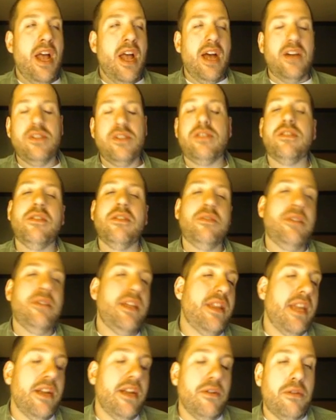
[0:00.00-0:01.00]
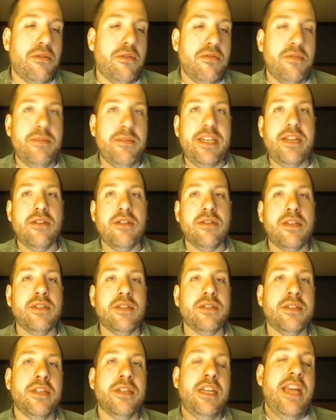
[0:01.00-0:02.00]
how slowly they go through the
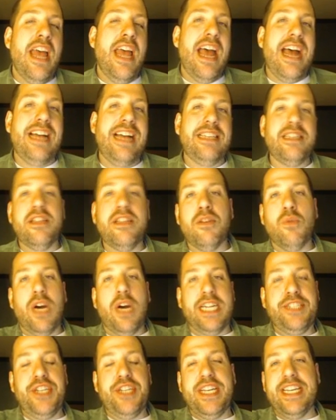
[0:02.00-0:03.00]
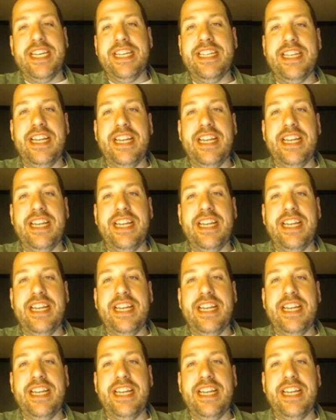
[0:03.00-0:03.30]
material as they're watching it.